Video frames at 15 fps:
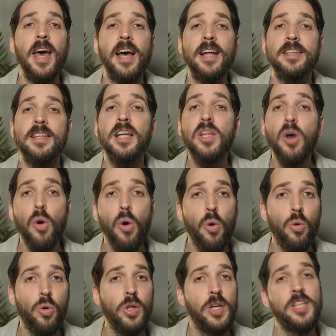And that
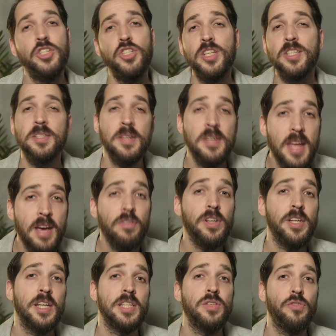hole, it just never
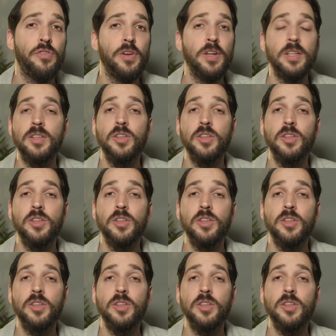gets filled